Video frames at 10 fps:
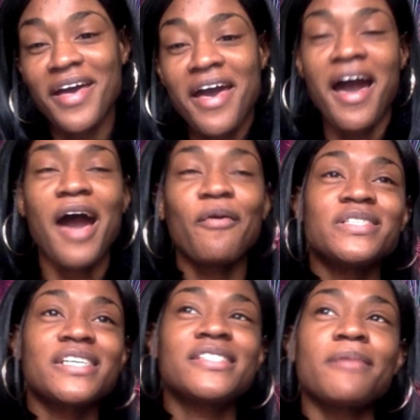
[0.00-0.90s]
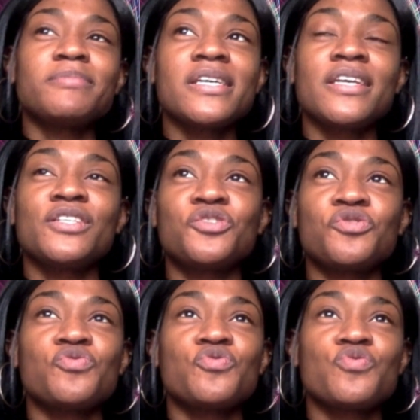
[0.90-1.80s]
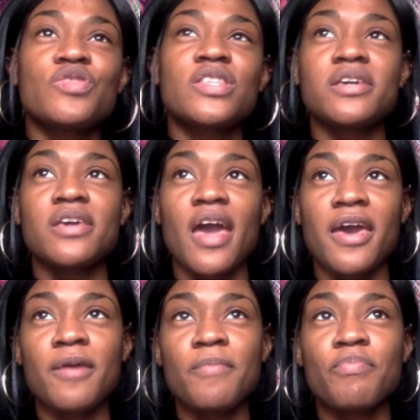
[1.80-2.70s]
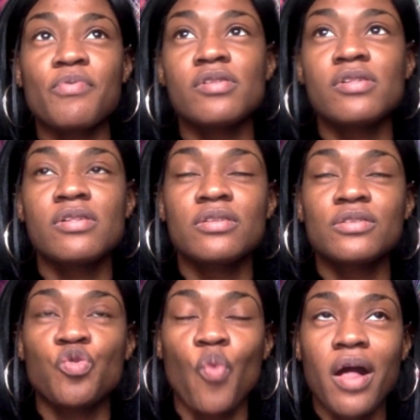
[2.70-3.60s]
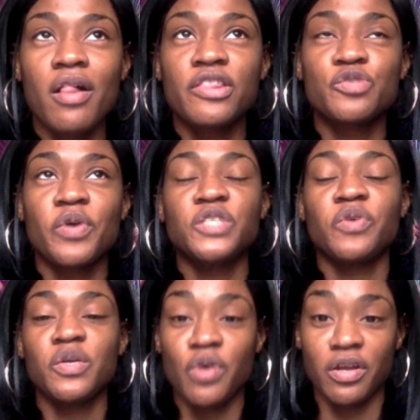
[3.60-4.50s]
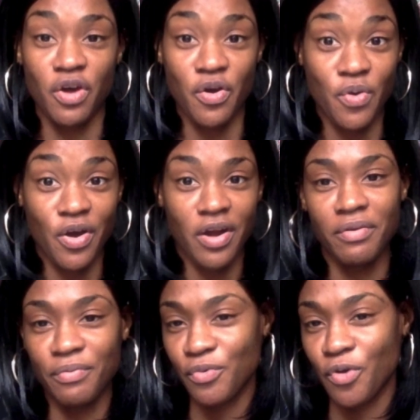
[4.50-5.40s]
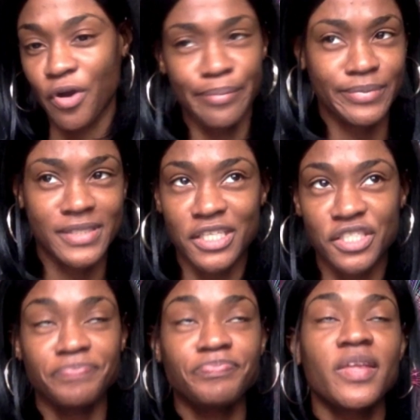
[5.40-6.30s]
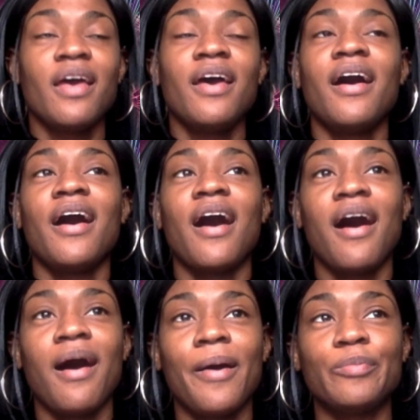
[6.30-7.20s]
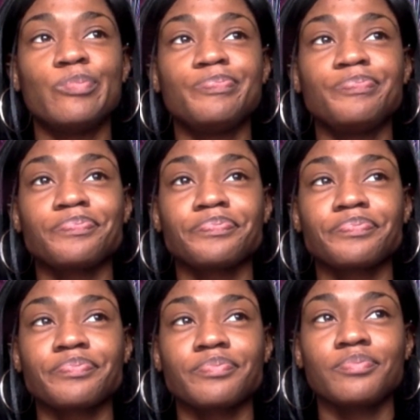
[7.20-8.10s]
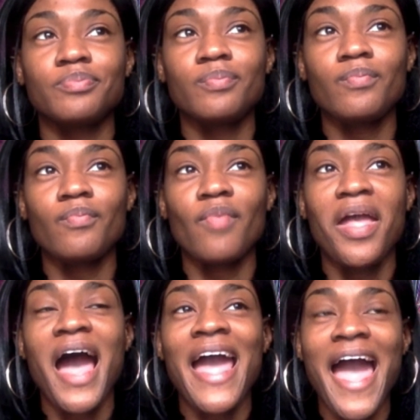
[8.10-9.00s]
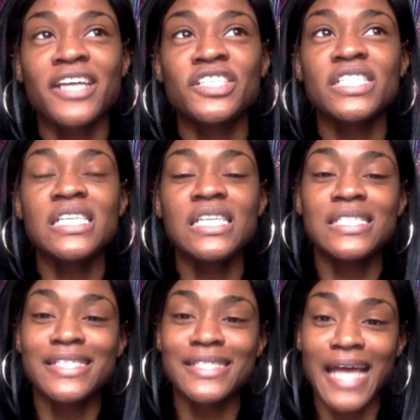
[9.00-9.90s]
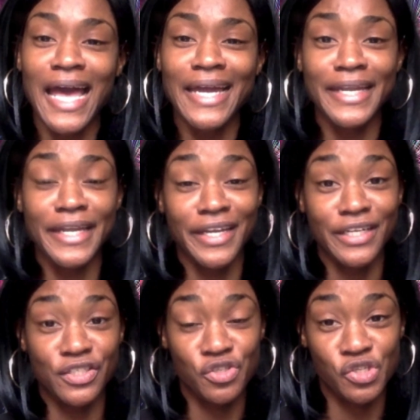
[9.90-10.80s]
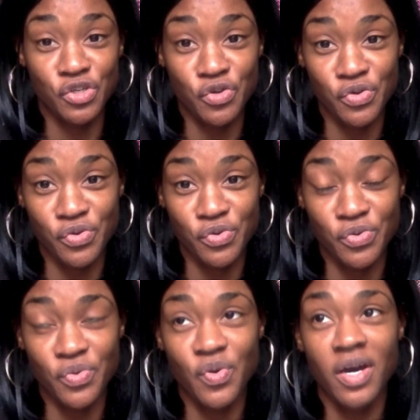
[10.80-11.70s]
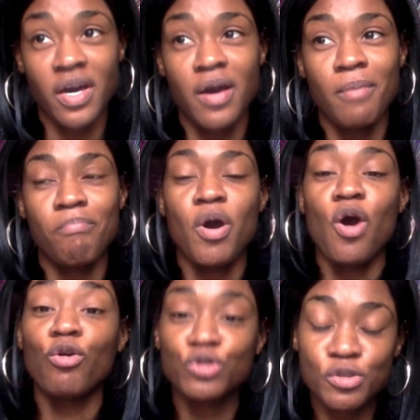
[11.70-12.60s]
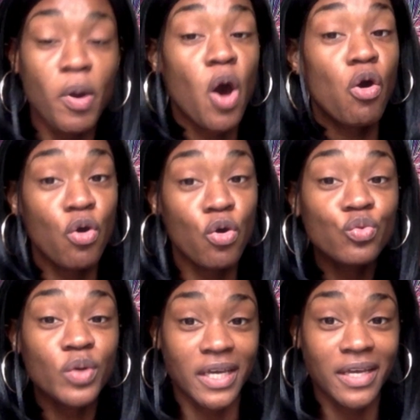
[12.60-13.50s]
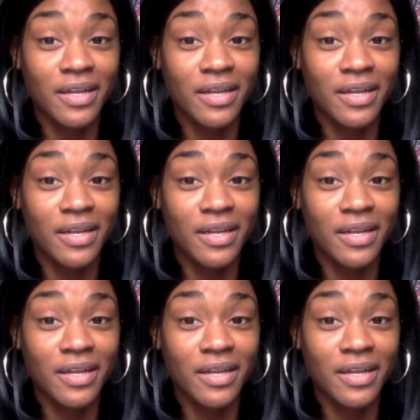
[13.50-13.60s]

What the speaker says: I was accepted into the April 12th, 2021 cohort or session. I actually decided to postpone it